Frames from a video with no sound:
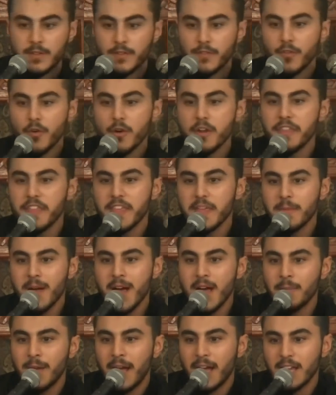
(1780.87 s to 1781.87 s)
Fourth
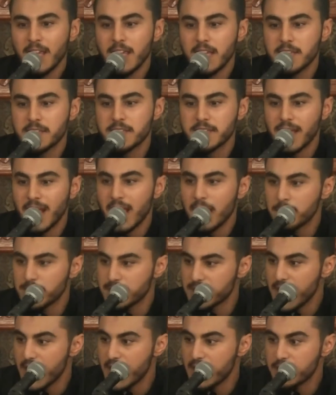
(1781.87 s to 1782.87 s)
Imam alayhi salam
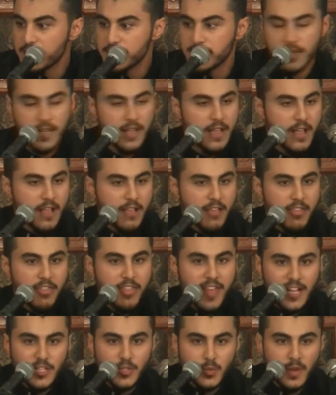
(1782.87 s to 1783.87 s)
says
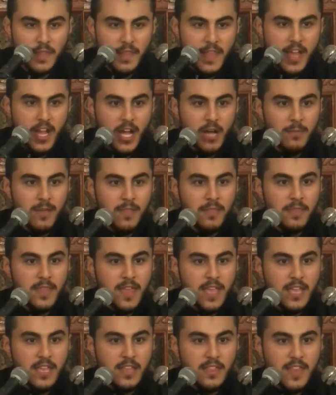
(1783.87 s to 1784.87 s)
that when they come in,
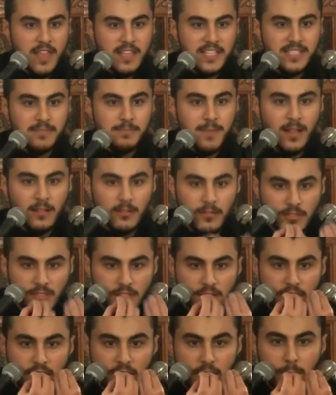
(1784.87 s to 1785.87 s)
they smelled
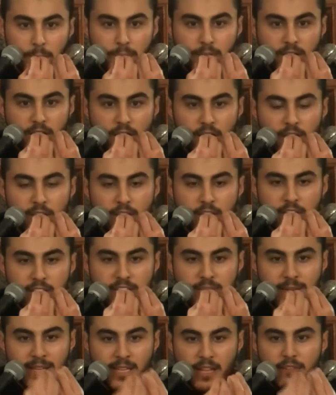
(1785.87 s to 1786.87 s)
the
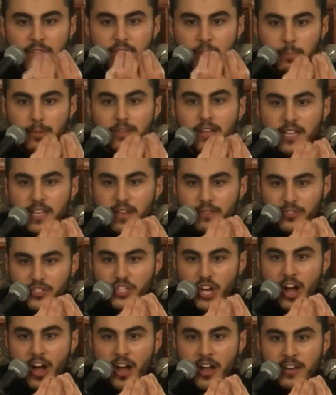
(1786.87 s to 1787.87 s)
smell of the blood of
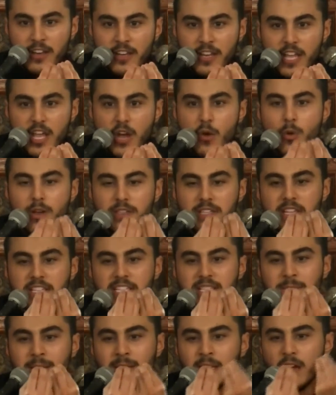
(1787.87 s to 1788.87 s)
John. It was a
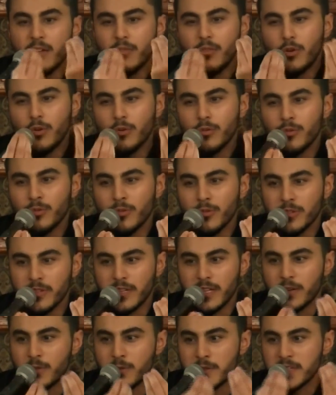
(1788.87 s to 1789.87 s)
smell of oud.
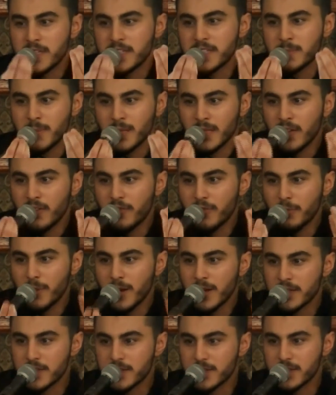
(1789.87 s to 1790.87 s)
It was a smell of
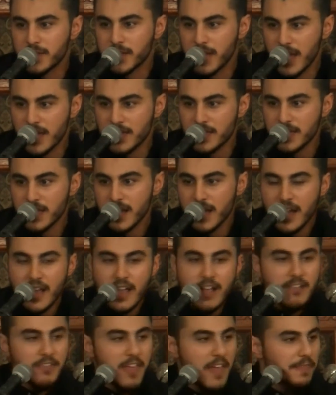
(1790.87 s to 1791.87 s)
musk. Yes?
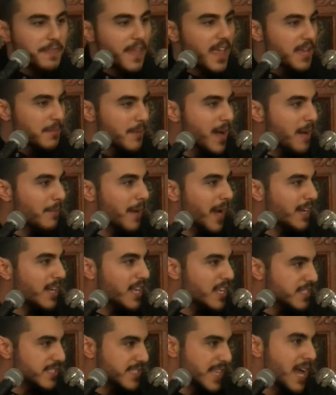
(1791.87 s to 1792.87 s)
That the Imam
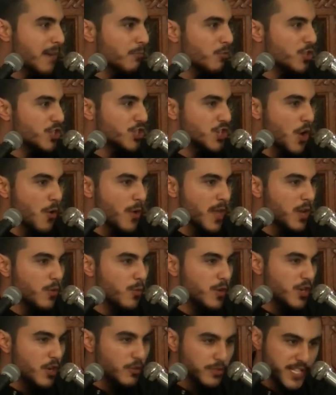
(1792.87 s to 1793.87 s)
alayhi salam was showing
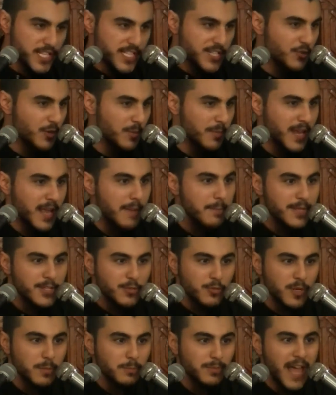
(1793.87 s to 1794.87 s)
we don't discriminate
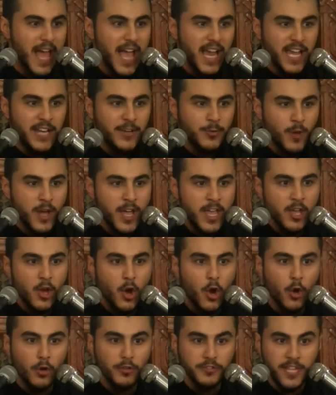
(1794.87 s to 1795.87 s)
between black and white,
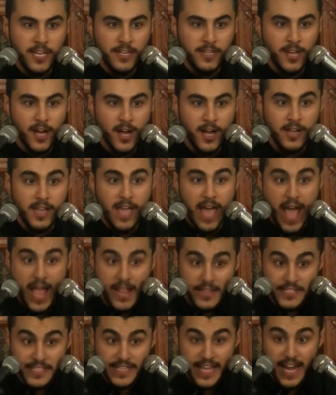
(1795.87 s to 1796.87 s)
old and young.
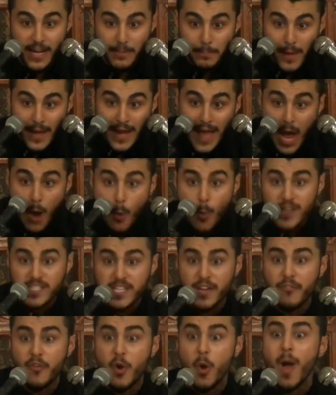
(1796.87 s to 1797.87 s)
Hence Karbala was
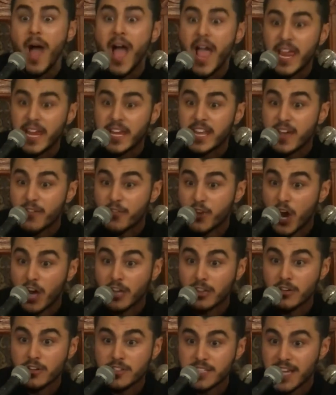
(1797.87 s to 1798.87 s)
a variety of
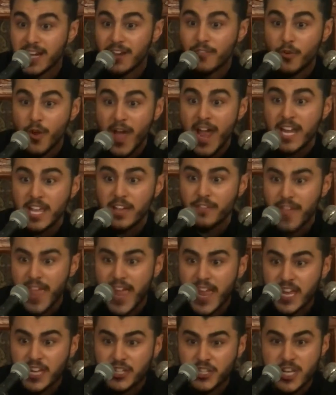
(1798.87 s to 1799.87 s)
colors and a variety of
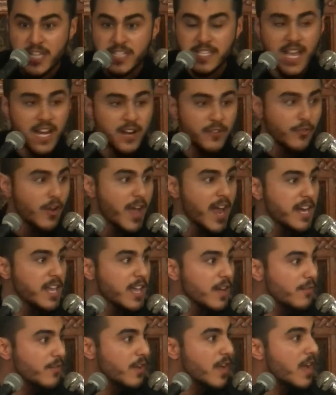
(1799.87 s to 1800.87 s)
ages and a variety
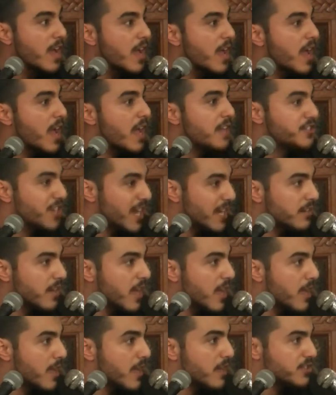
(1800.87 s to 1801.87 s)
of
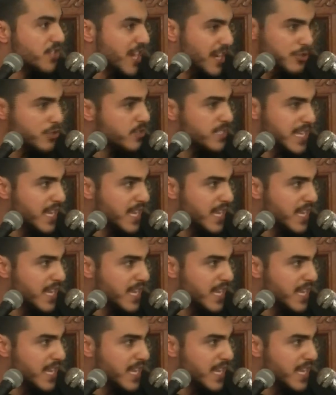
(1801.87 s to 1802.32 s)
genders